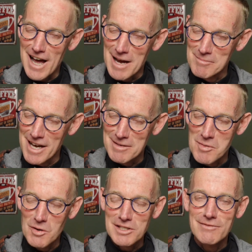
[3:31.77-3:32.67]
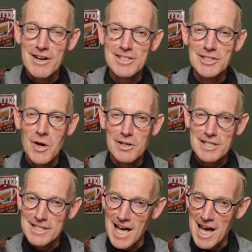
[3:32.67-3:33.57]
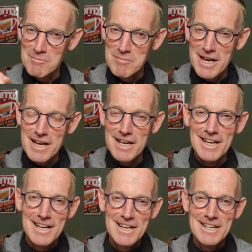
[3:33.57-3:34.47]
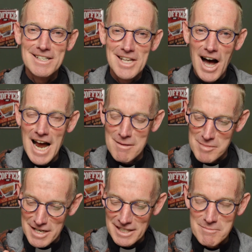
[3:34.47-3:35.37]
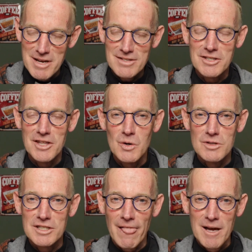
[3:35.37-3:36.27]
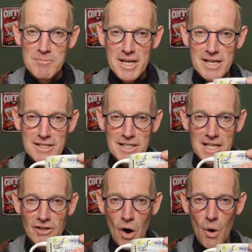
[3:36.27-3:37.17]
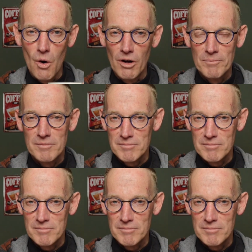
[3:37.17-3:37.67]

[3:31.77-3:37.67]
I bet most of us notice that big diamond in the midst of those pieces of coal.